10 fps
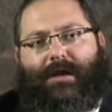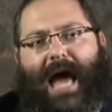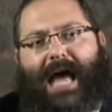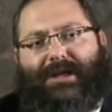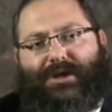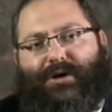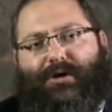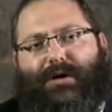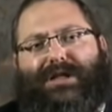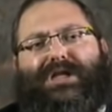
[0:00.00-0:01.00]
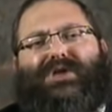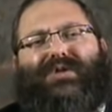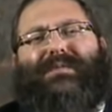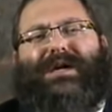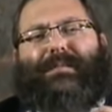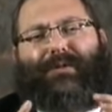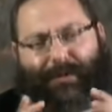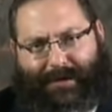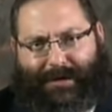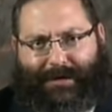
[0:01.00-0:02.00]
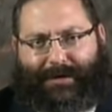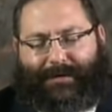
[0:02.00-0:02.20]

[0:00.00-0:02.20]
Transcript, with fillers: The answer is extremely important.